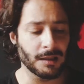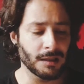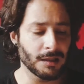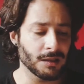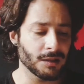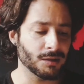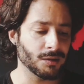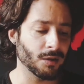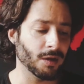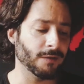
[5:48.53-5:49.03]

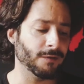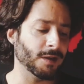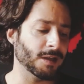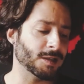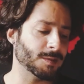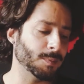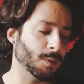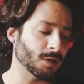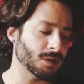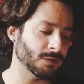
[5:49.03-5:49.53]
So if
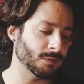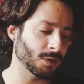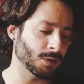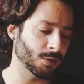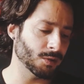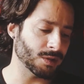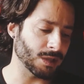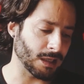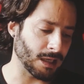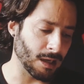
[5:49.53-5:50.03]
it's possible,
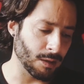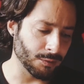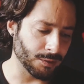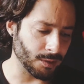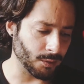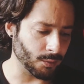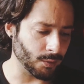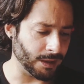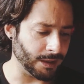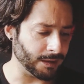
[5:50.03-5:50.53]
use a
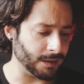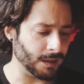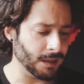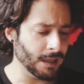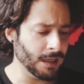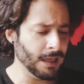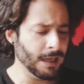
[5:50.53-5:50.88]
counterweight.